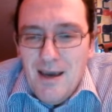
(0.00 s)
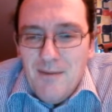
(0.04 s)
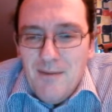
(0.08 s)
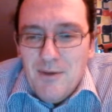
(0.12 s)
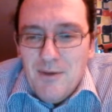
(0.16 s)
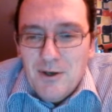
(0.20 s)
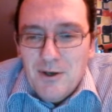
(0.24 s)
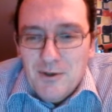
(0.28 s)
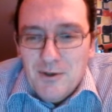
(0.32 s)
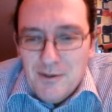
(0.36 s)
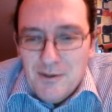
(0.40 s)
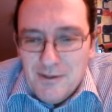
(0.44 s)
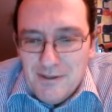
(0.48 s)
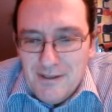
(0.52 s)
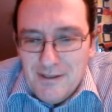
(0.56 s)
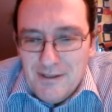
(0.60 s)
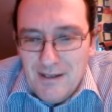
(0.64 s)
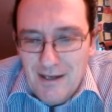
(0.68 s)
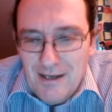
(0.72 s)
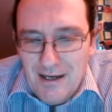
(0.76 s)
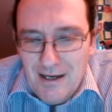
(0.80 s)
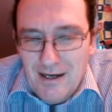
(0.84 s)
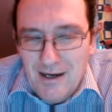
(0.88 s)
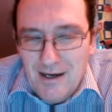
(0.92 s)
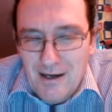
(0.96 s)
because
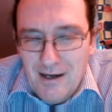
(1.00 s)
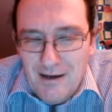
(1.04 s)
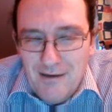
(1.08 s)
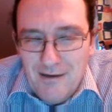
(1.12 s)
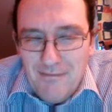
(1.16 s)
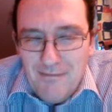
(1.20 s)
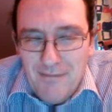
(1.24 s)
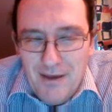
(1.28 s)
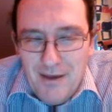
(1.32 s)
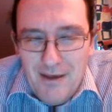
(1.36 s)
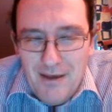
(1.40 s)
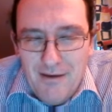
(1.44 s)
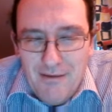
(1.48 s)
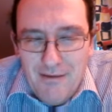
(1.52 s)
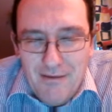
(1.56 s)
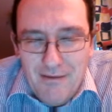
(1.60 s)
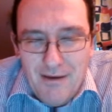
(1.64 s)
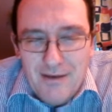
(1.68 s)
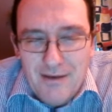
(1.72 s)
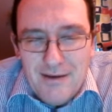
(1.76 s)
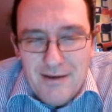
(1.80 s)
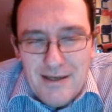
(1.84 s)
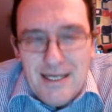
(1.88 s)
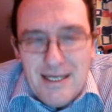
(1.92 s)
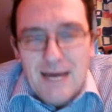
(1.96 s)

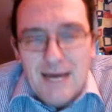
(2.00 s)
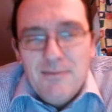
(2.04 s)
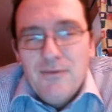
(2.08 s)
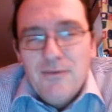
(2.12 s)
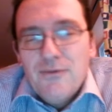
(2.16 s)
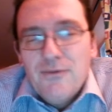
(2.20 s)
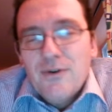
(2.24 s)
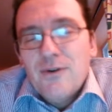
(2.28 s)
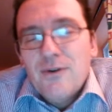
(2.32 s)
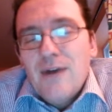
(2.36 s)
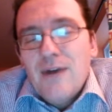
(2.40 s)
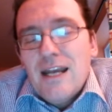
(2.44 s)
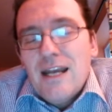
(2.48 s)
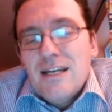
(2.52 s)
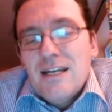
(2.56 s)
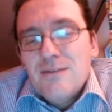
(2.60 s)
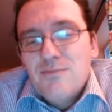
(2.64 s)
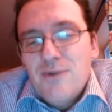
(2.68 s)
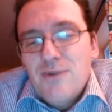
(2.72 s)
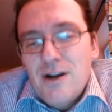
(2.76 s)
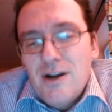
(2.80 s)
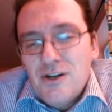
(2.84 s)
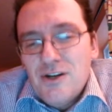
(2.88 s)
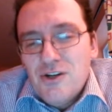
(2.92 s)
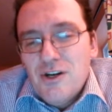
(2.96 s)
at the time of the Great
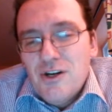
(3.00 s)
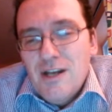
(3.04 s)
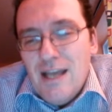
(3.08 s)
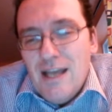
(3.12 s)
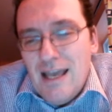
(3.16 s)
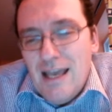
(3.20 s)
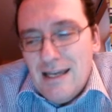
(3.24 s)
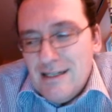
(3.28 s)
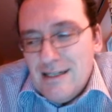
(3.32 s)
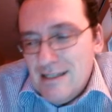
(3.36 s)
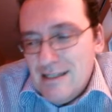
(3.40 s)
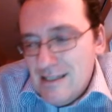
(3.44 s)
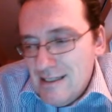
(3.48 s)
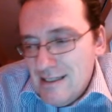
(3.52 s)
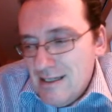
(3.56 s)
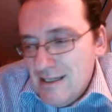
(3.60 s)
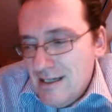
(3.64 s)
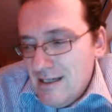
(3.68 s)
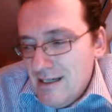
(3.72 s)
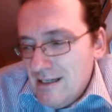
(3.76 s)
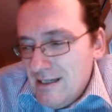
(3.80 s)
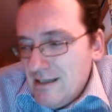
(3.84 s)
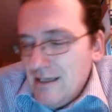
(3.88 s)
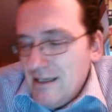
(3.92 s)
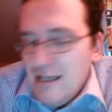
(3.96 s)
Depression and
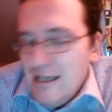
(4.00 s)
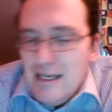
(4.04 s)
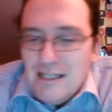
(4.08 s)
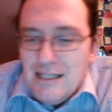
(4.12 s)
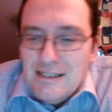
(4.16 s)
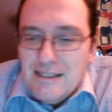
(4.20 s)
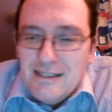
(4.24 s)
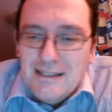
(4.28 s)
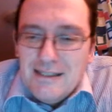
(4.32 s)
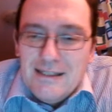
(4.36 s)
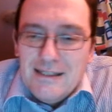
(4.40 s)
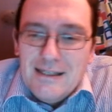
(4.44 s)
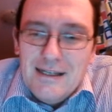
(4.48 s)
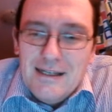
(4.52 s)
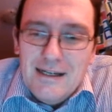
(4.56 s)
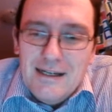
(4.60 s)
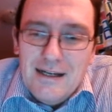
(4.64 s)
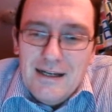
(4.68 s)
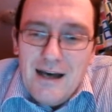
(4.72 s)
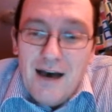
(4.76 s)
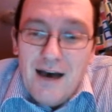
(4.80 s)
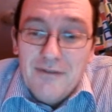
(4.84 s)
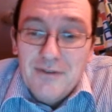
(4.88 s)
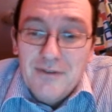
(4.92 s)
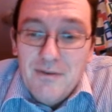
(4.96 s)
in its
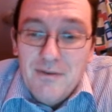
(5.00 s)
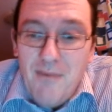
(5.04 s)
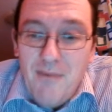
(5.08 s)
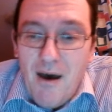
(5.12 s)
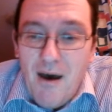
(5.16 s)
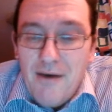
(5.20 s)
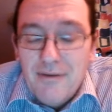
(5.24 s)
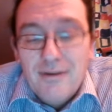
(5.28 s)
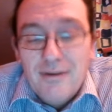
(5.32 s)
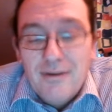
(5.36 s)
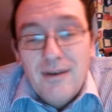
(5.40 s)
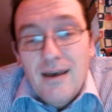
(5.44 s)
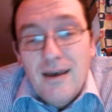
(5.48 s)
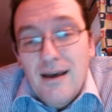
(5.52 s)
aftermath,